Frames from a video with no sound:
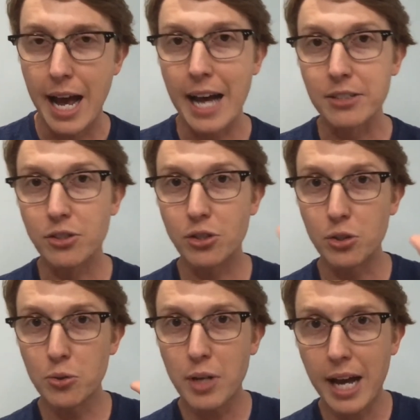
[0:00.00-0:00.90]
As
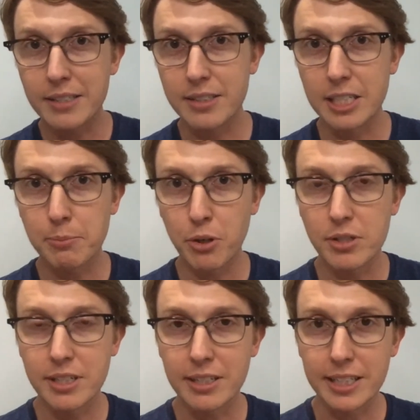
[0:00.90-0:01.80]
soon as this
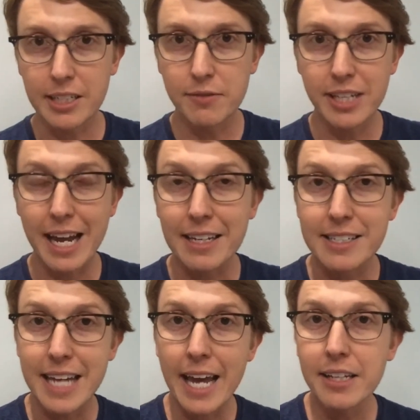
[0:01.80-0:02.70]
person leaves and
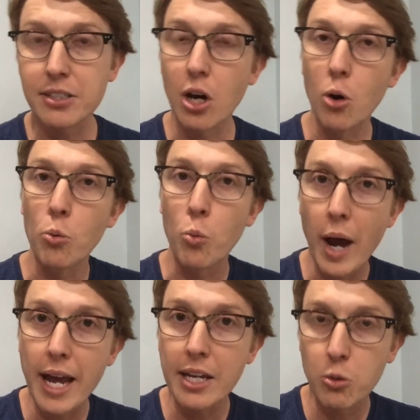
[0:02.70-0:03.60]
takes
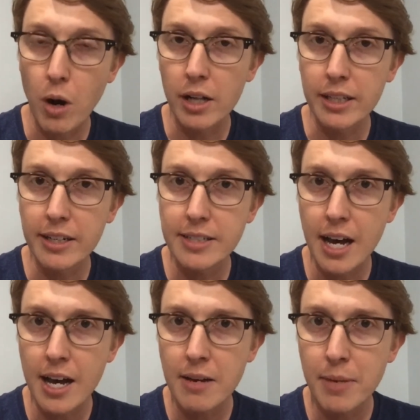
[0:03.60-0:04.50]
away quality
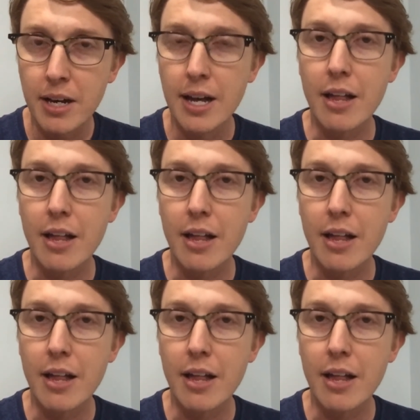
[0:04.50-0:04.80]
time,